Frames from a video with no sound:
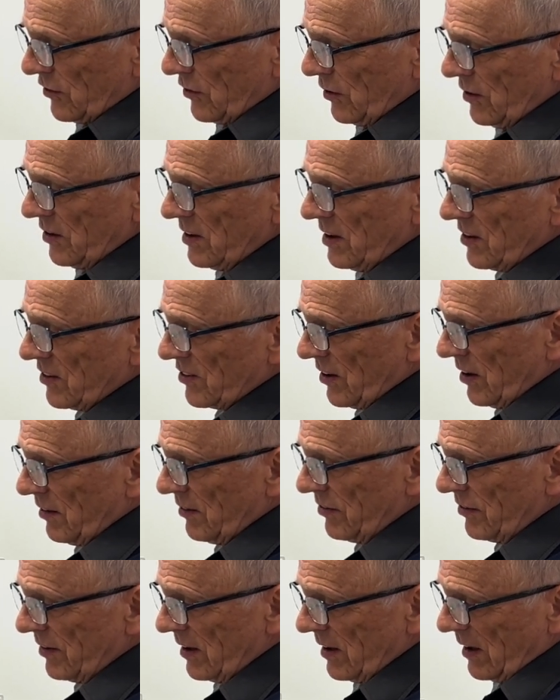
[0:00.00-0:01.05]
turn these off,
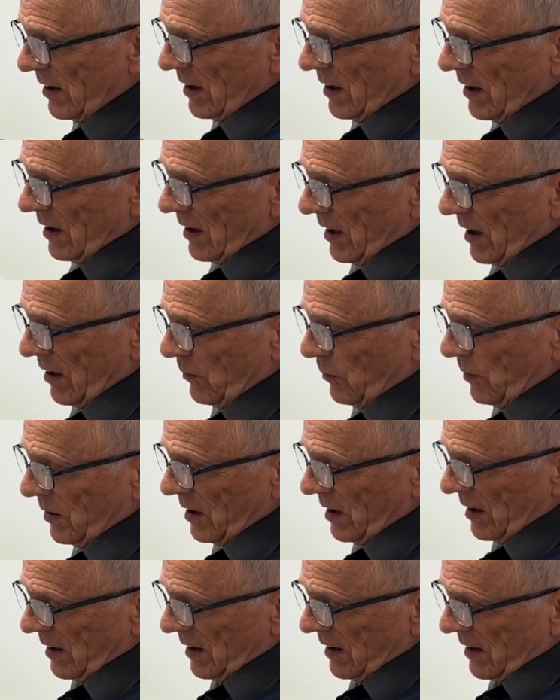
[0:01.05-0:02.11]
and
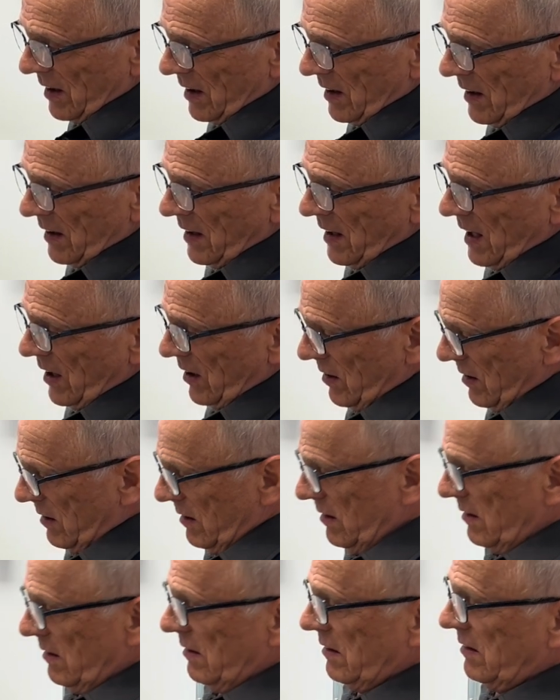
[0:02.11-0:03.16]
we now
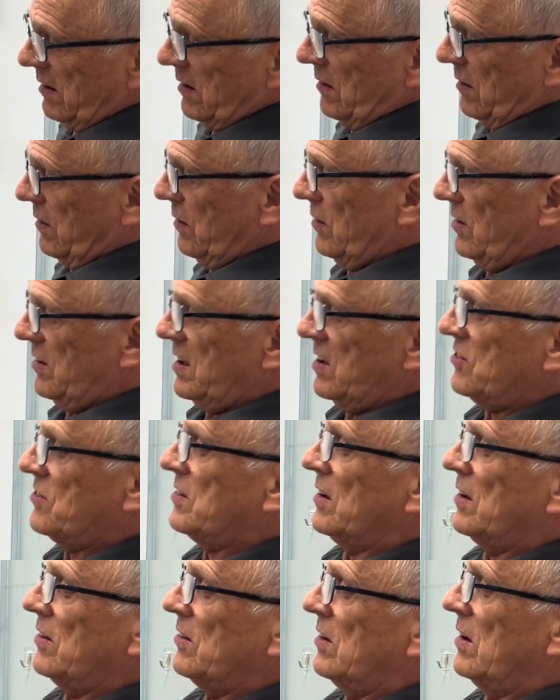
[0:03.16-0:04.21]
test
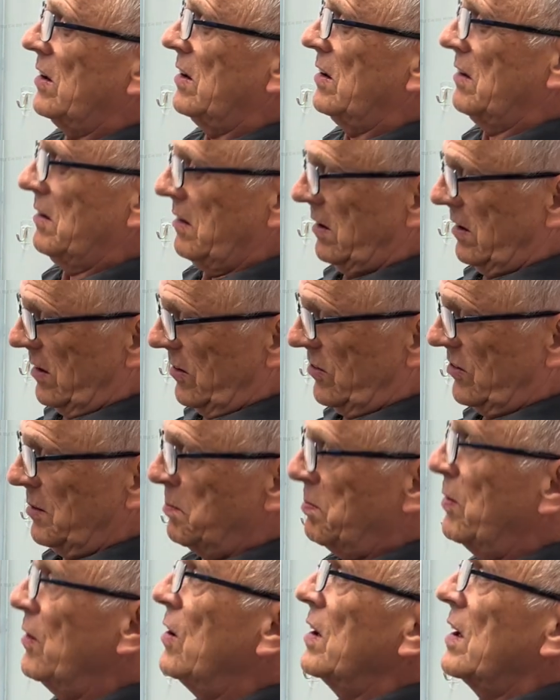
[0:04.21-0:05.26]
the
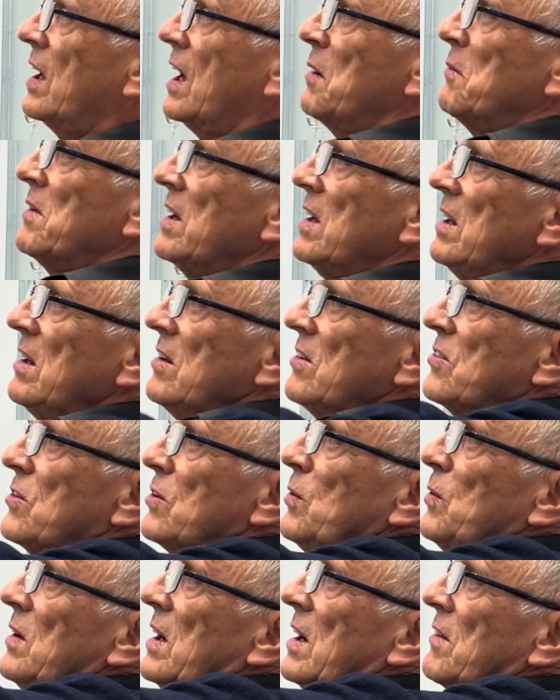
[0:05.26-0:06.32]
supply coming in. Still
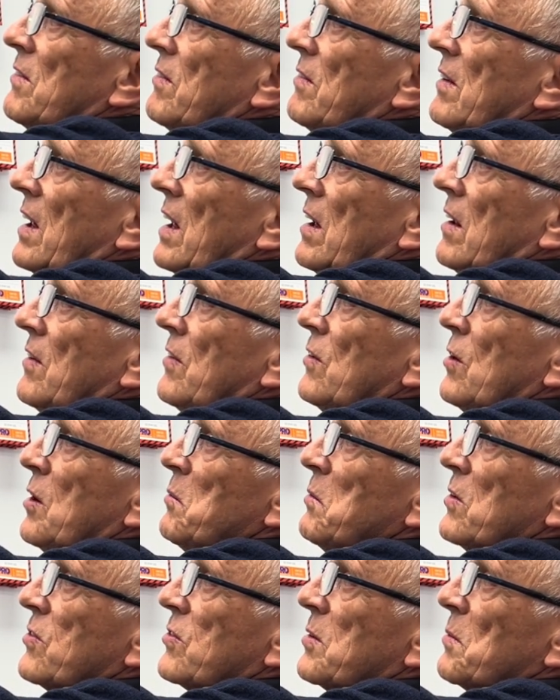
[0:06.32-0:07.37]
we have our
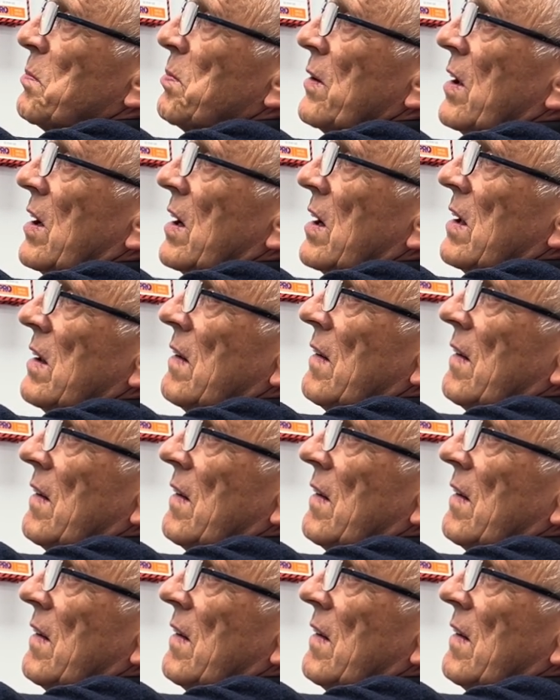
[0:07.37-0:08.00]
normal supply